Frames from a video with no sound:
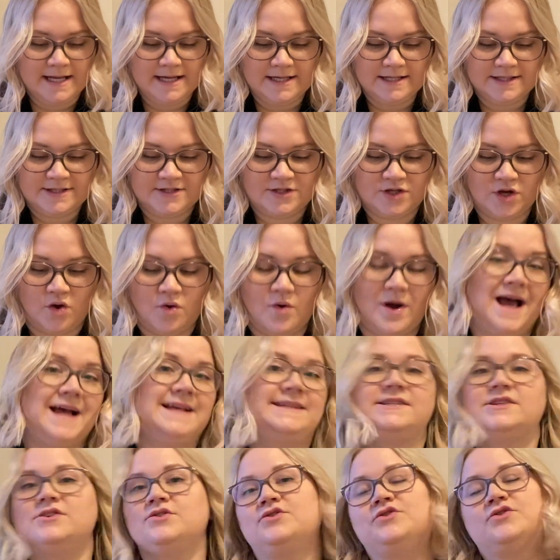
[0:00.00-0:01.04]
So
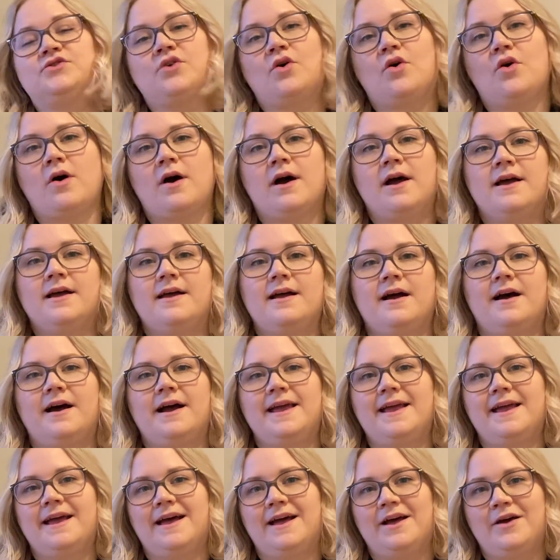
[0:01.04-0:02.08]
as you saw,
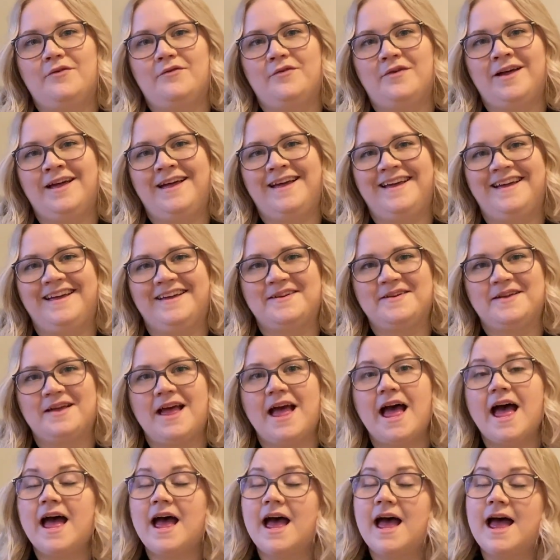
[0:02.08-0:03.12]
I have
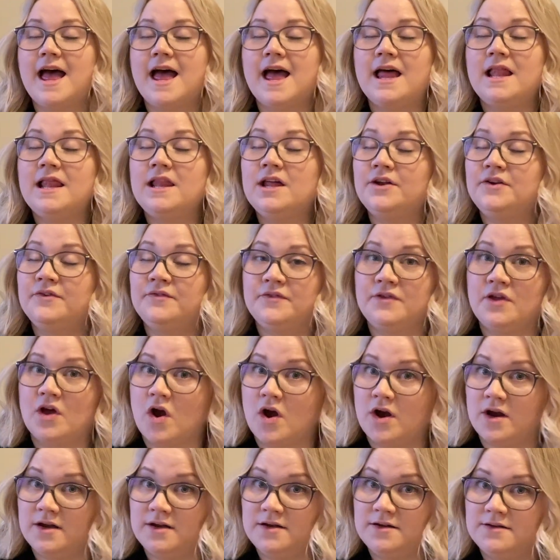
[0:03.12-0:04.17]
a lot of
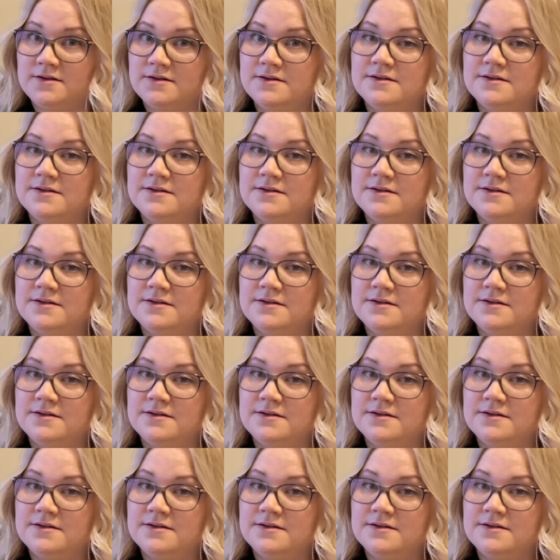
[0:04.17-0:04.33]
yarn.